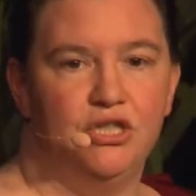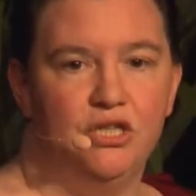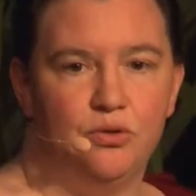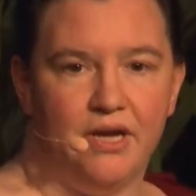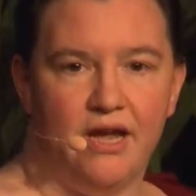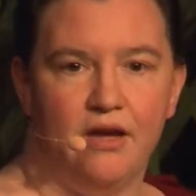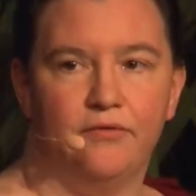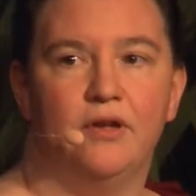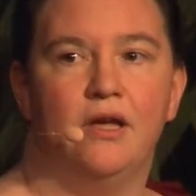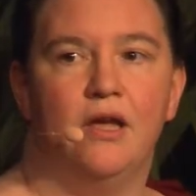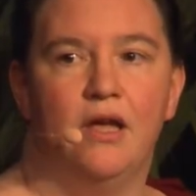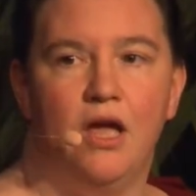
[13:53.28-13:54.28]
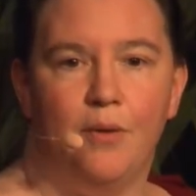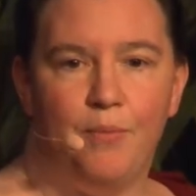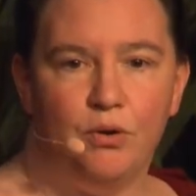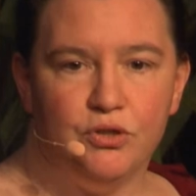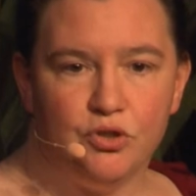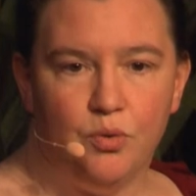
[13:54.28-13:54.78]
need to have a
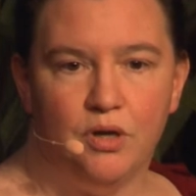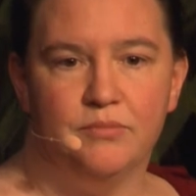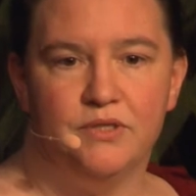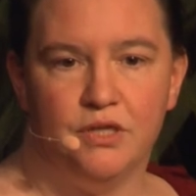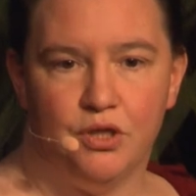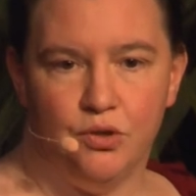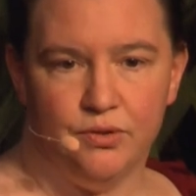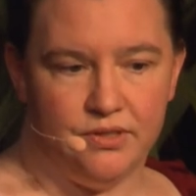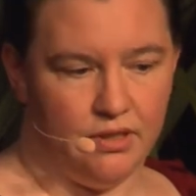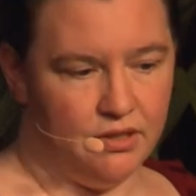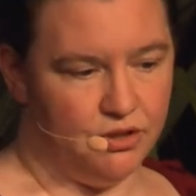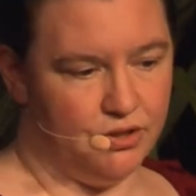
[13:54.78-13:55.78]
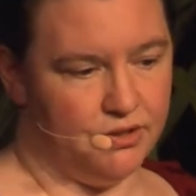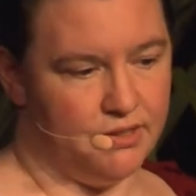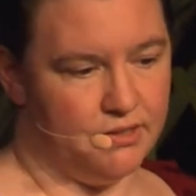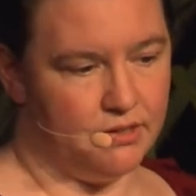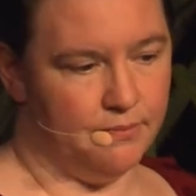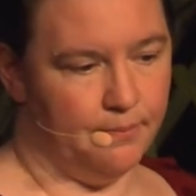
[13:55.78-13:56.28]
post-quantum secure signature
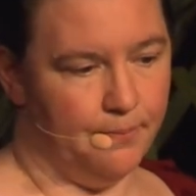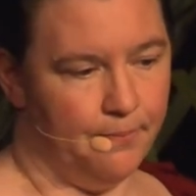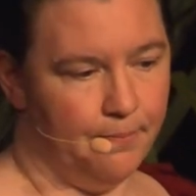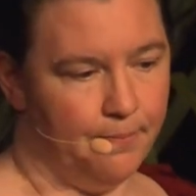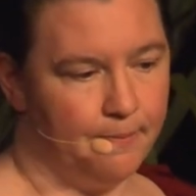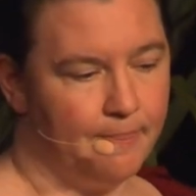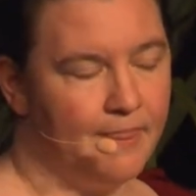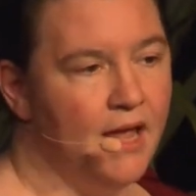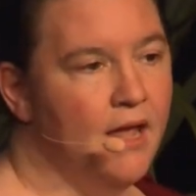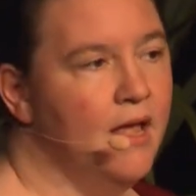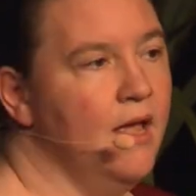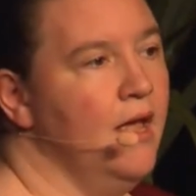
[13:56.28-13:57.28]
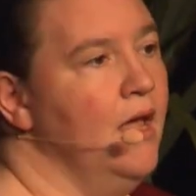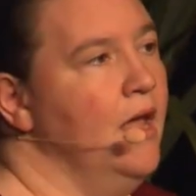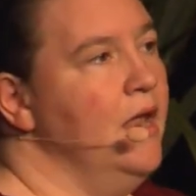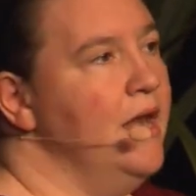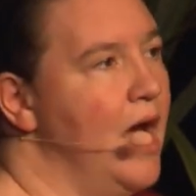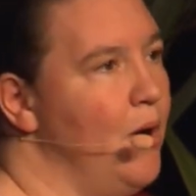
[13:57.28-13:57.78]
system.
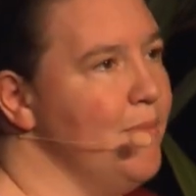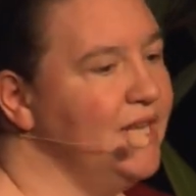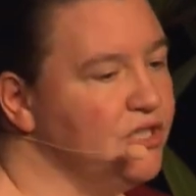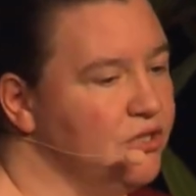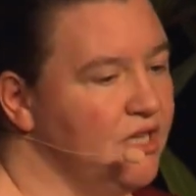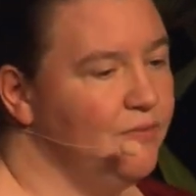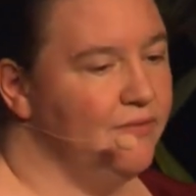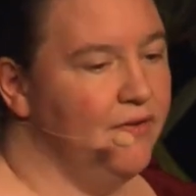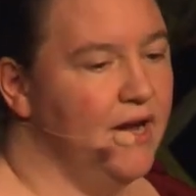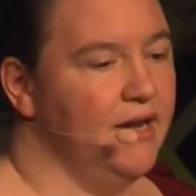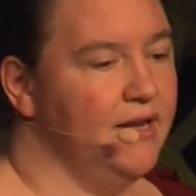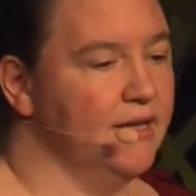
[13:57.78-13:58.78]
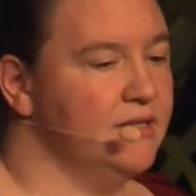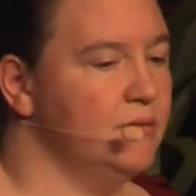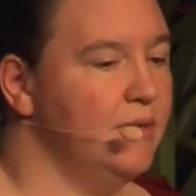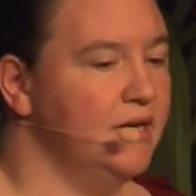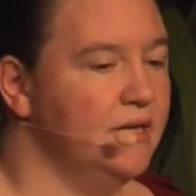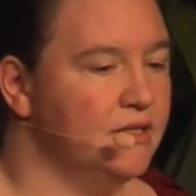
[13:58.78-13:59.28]
Now, I mentioned that we finally got some
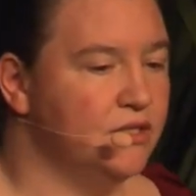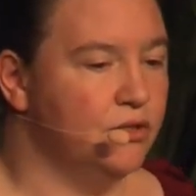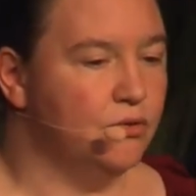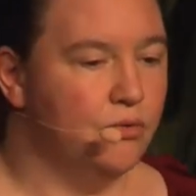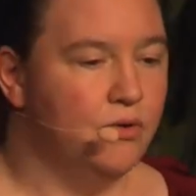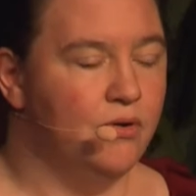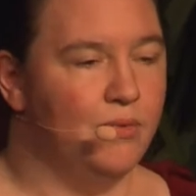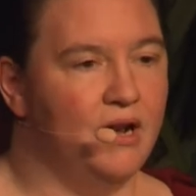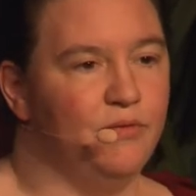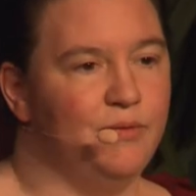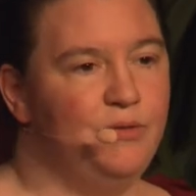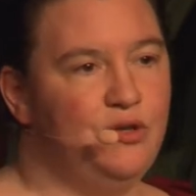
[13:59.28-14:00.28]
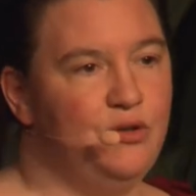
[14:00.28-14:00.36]
money, so, well, we've been